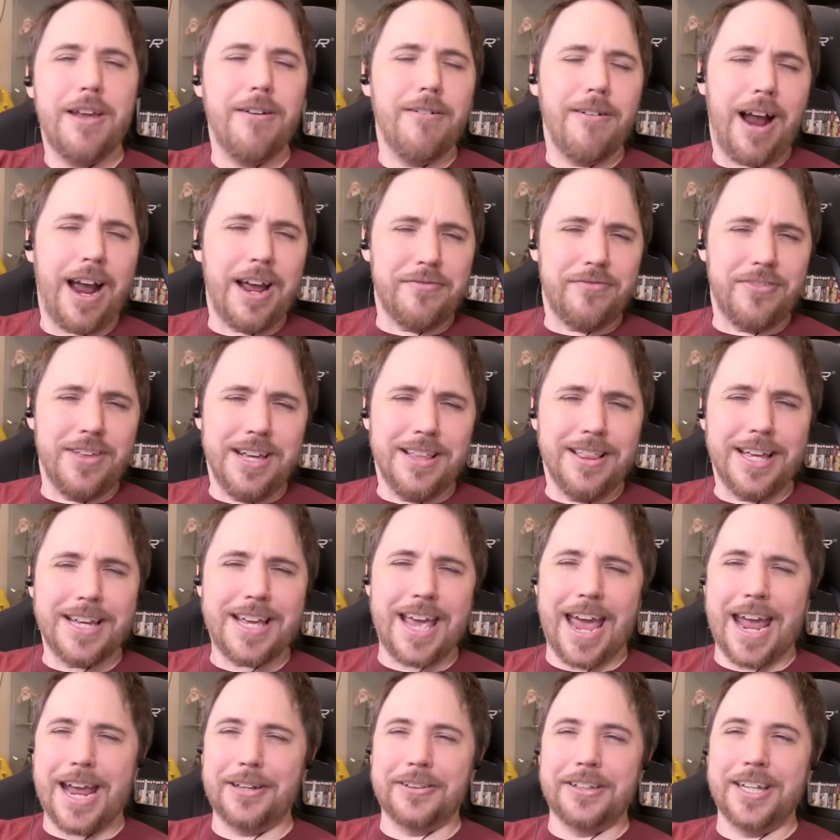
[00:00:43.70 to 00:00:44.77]
here, I think,
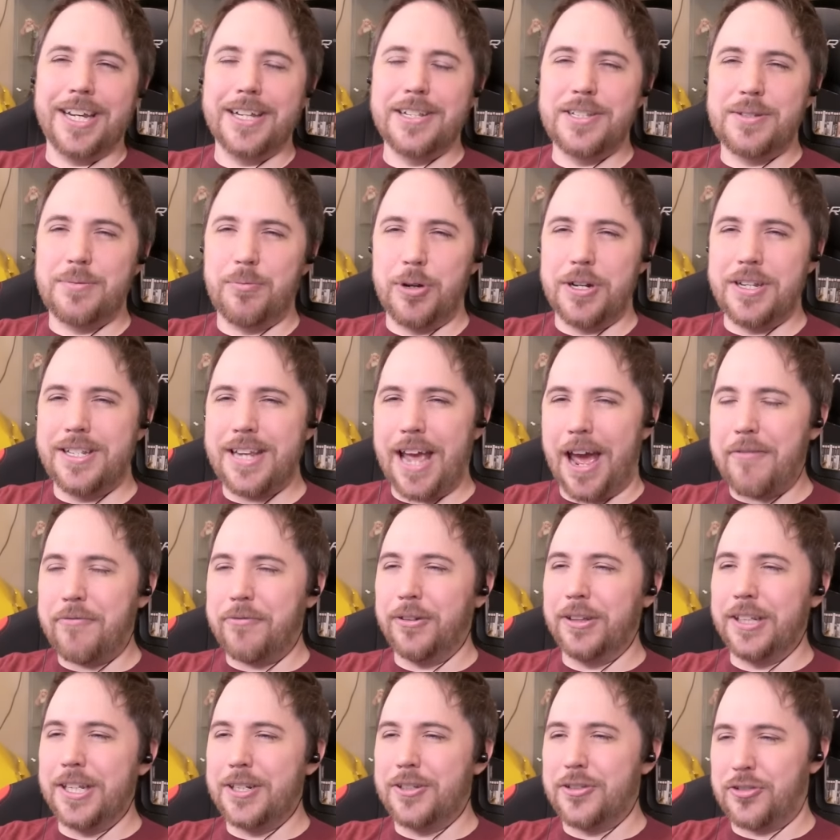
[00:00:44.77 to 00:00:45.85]
like, aliens would
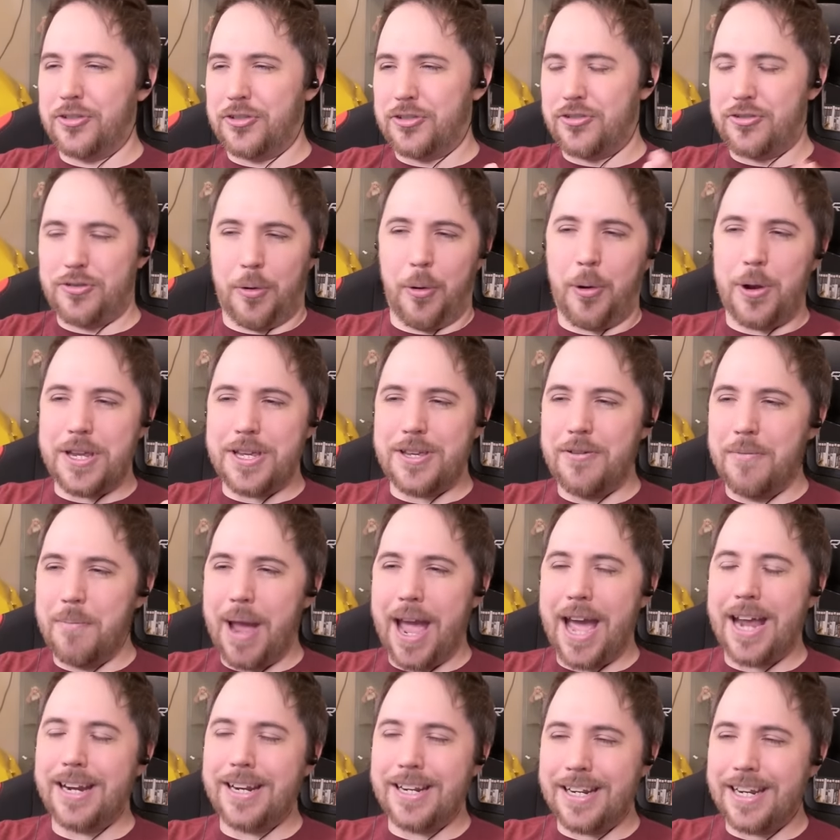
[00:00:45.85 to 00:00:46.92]
definitely destroy
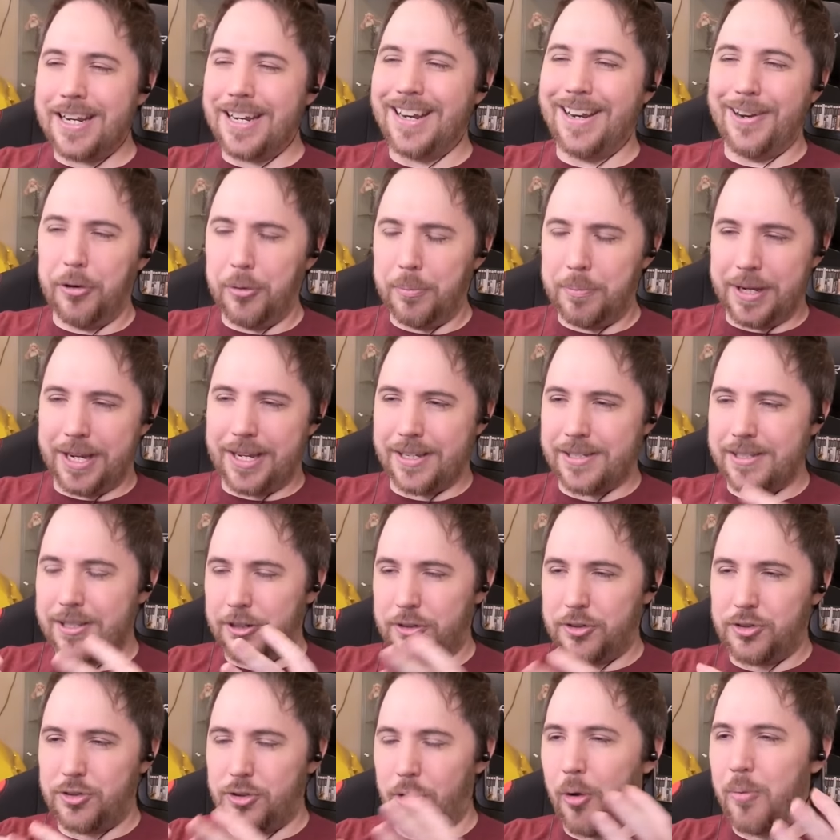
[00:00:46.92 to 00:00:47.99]
humanity here because
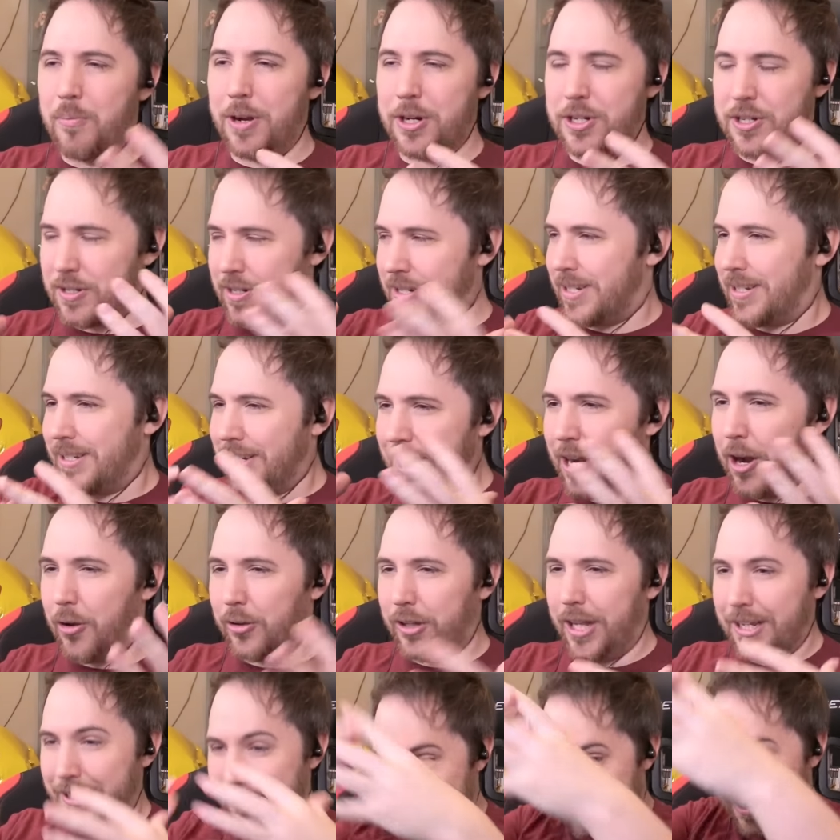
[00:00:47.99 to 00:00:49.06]
they're so much, you
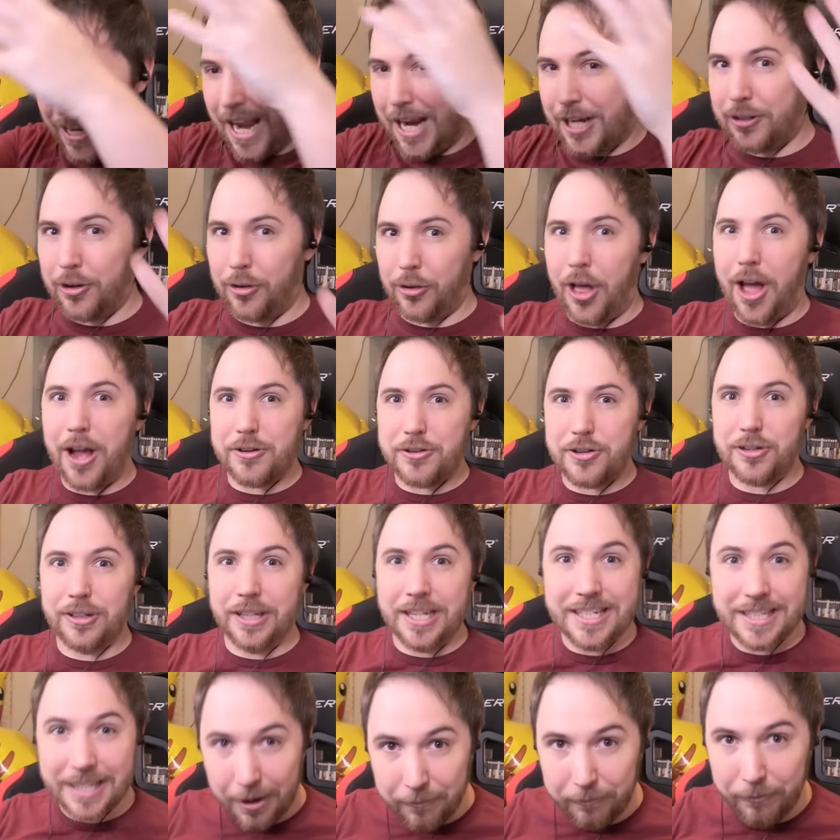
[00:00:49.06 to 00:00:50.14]
know, like,
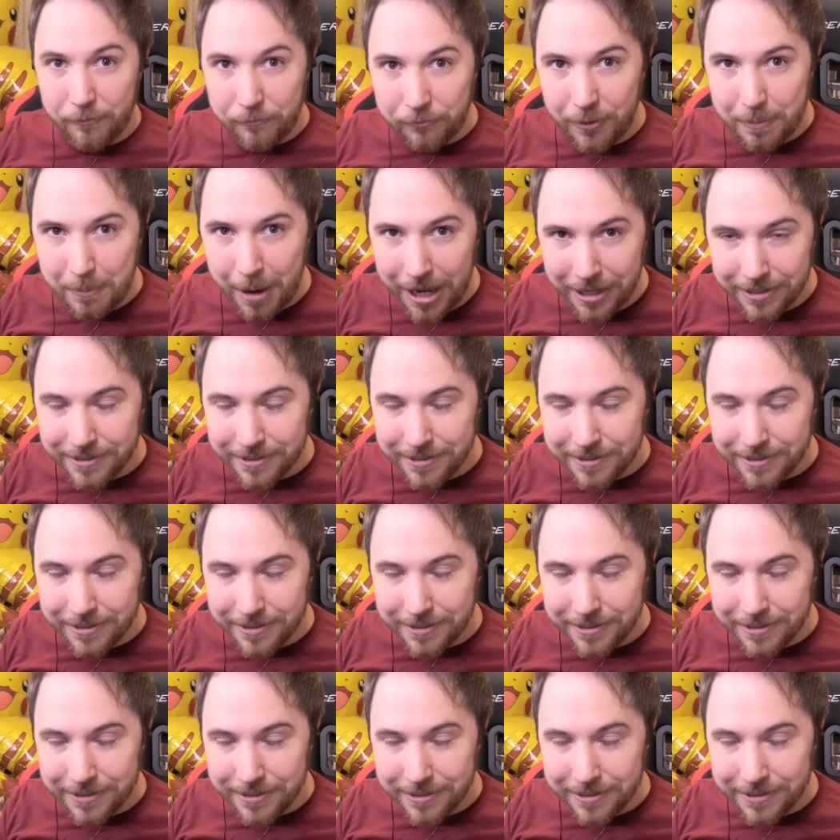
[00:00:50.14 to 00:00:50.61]
technologically different from